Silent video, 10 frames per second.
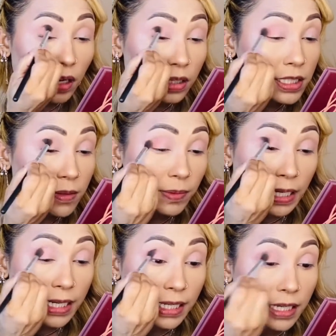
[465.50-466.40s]
Just
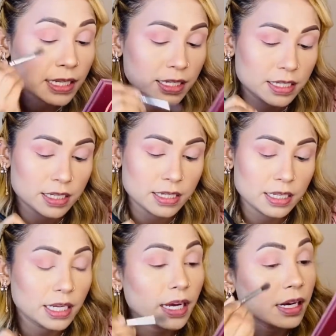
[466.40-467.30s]
blending it
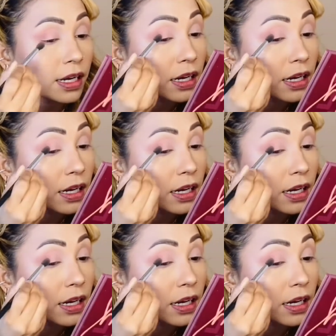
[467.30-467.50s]
in.